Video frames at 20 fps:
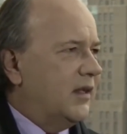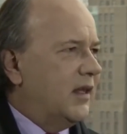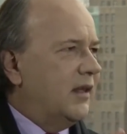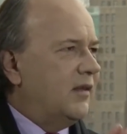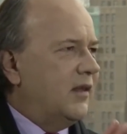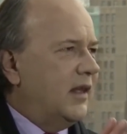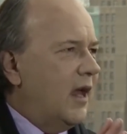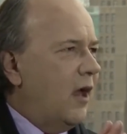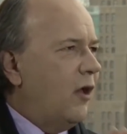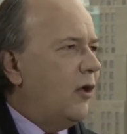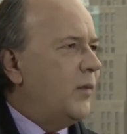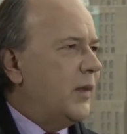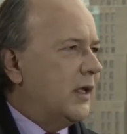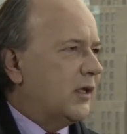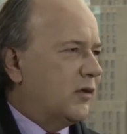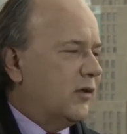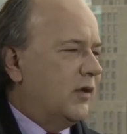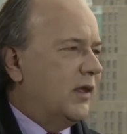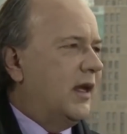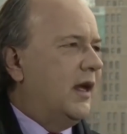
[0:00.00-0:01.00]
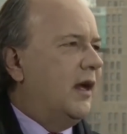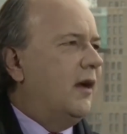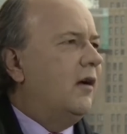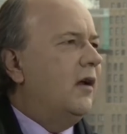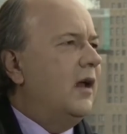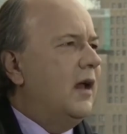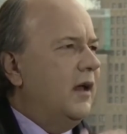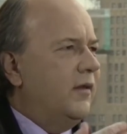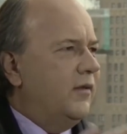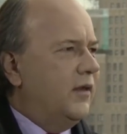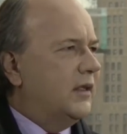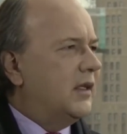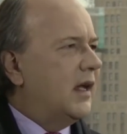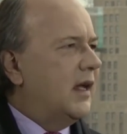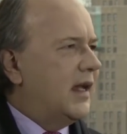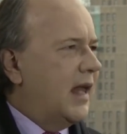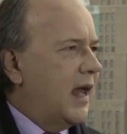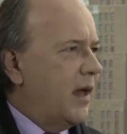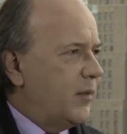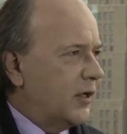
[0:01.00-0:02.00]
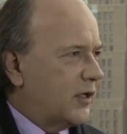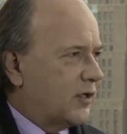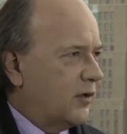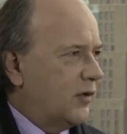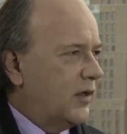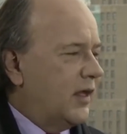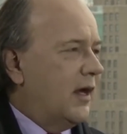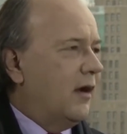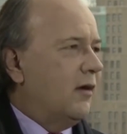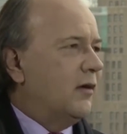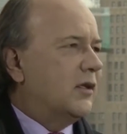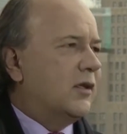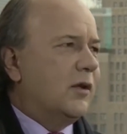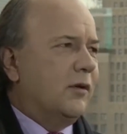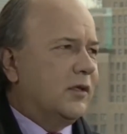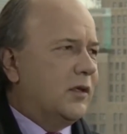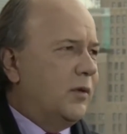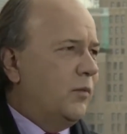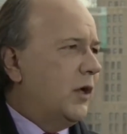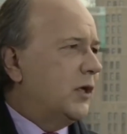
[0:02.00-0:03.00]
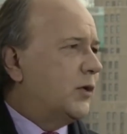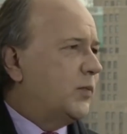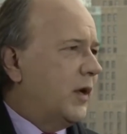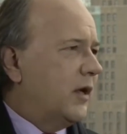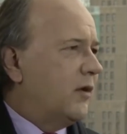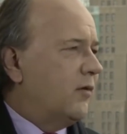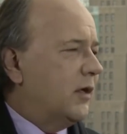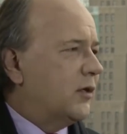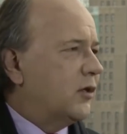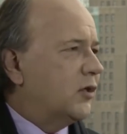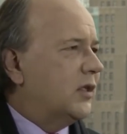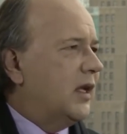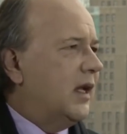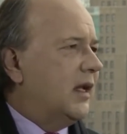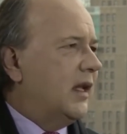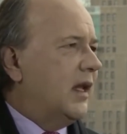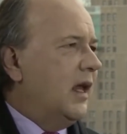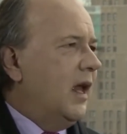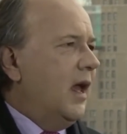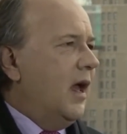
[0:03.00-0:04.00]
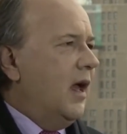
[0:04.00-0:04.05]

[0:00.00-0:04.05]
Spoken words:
The elements are there, the dynamics are there, and so it's a much better understanding.